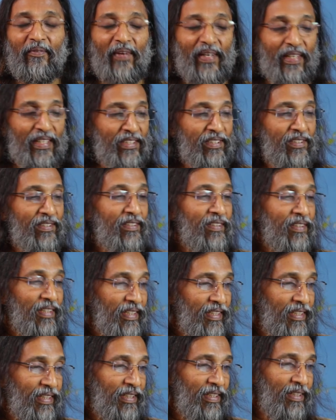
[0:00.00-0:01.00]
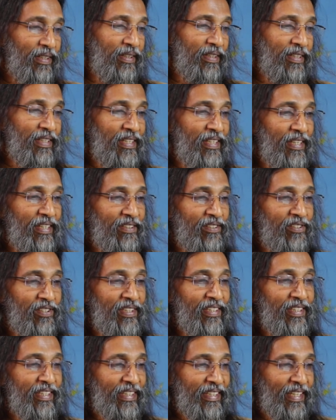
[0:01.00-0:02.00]
Whereas here, he is
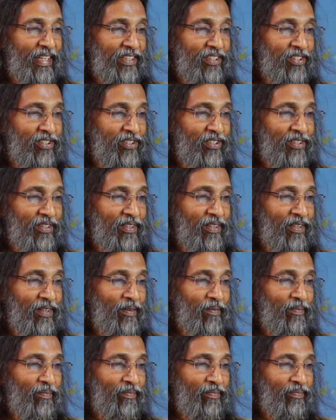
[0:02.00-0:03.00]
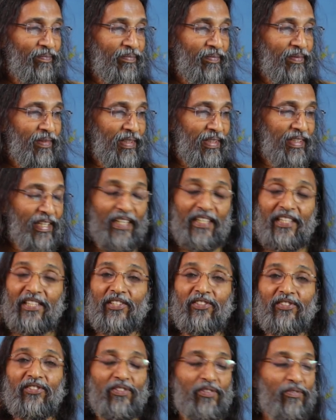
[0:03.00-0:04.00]
hinting at, there
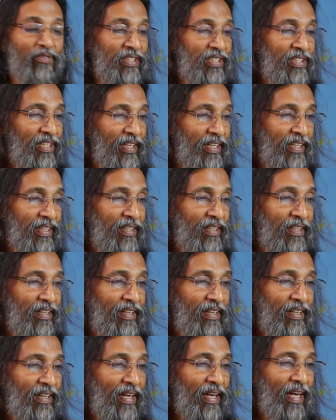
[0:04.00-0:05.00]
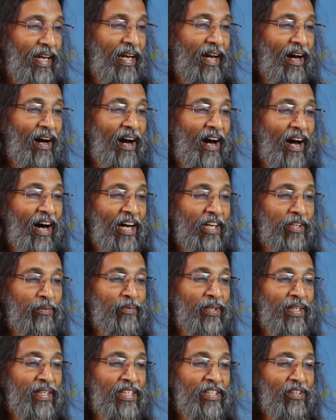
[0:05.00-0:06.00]
is, we say, a
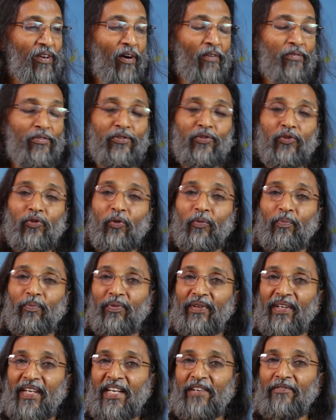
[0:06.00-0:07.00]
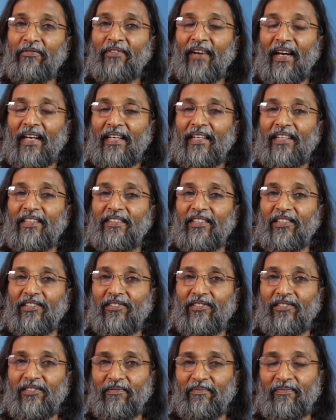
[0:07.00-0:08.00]
harmony of supreme
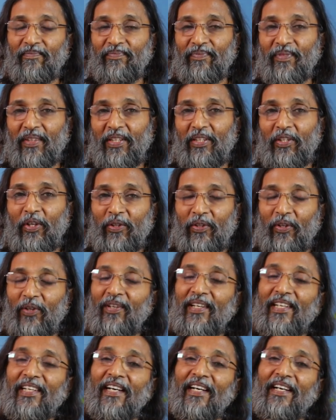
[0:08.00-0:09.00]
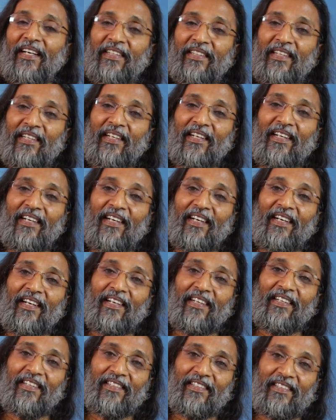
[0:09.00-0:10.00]
faculties. Not only are
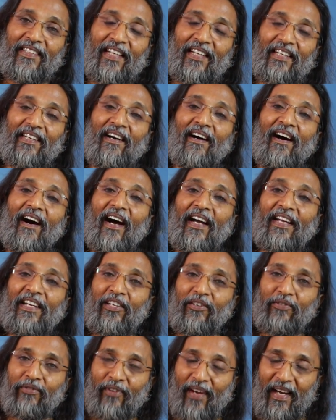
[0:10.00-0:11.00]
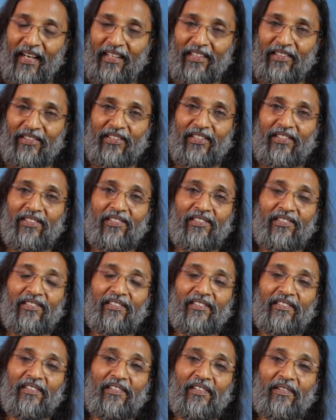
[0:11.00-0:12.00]
there higher
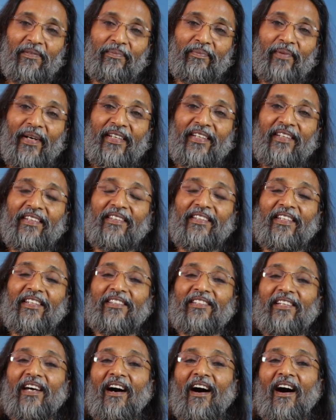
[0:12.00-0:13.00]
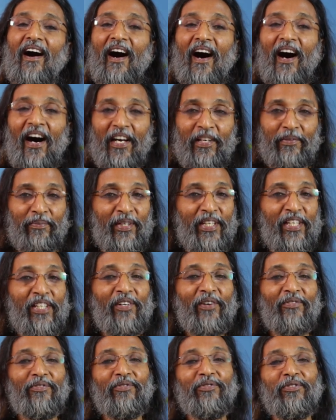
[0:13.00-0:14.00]
faculties, but there is a
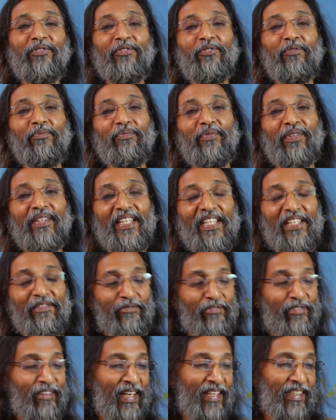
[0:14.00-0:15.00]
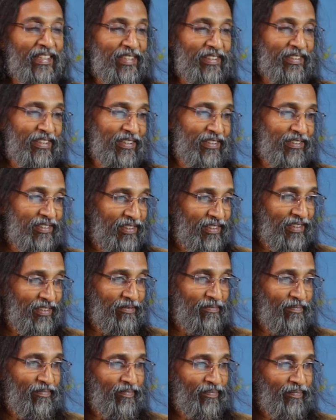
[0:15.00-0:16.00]
harmony of supreme faculties